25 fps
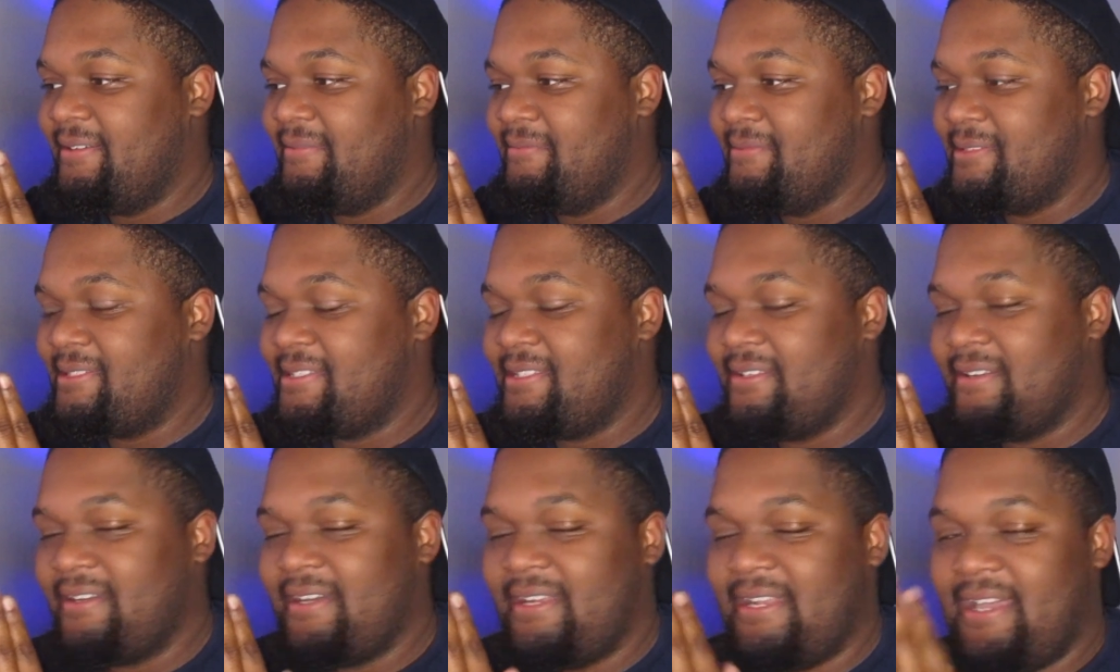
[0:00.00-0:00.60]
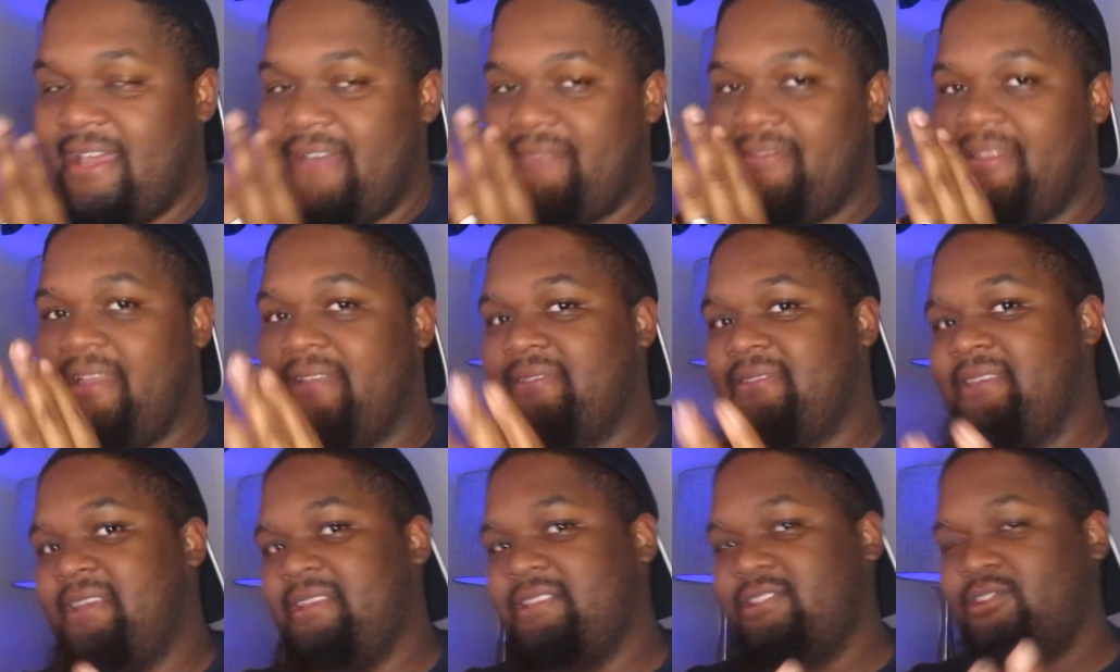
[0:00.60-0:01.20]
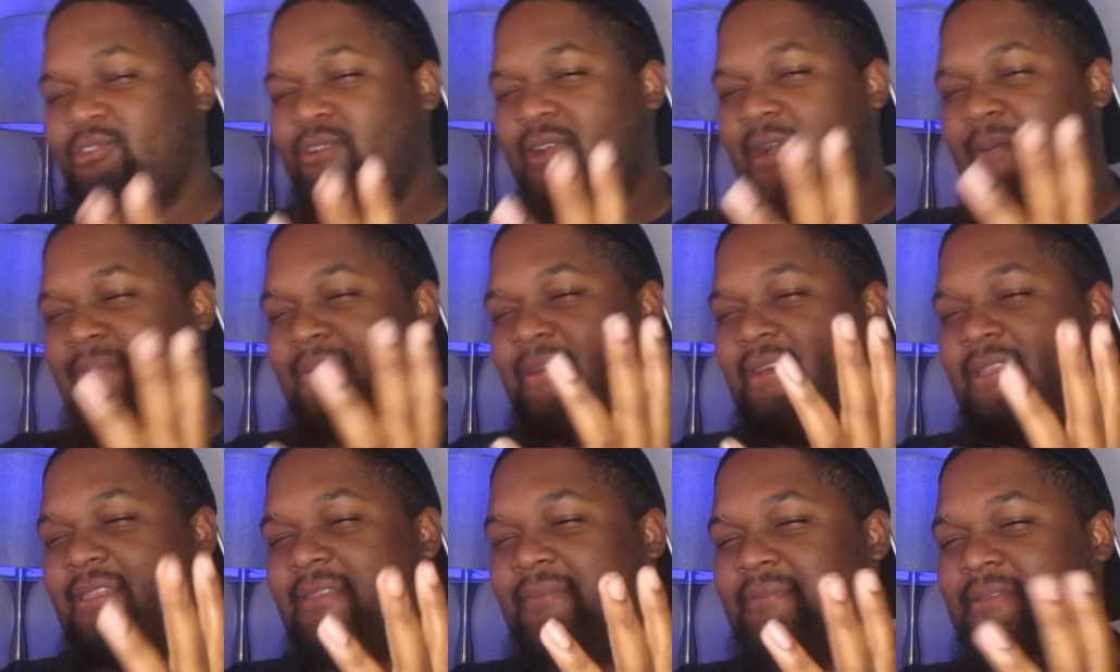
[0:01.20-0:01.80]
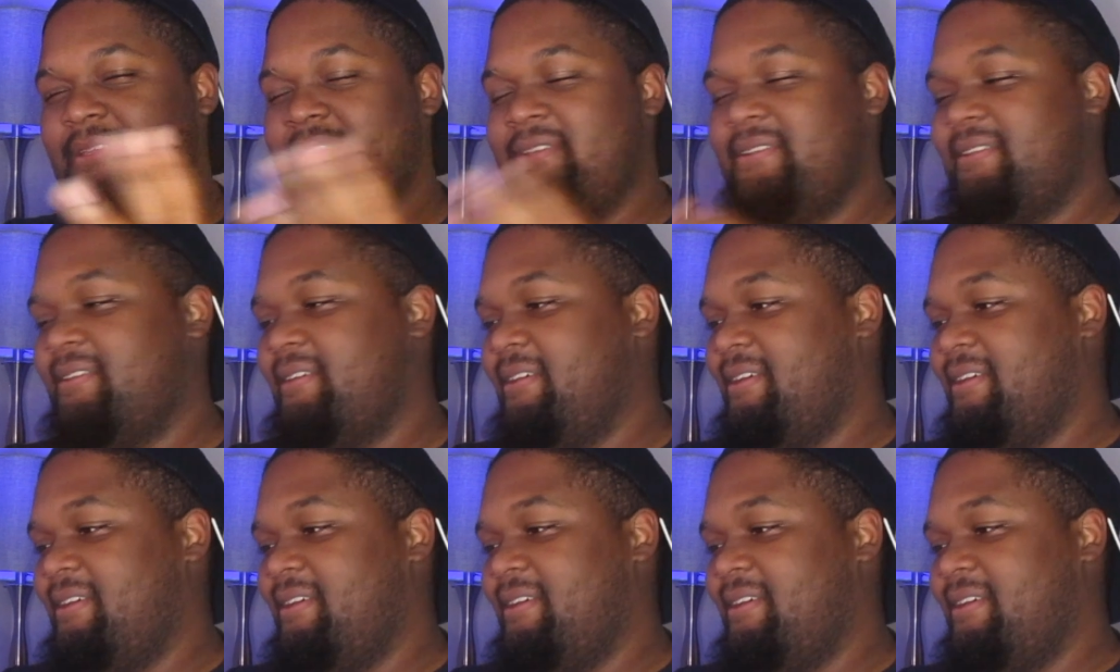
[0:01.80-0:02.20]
Still kind of have like that trap element.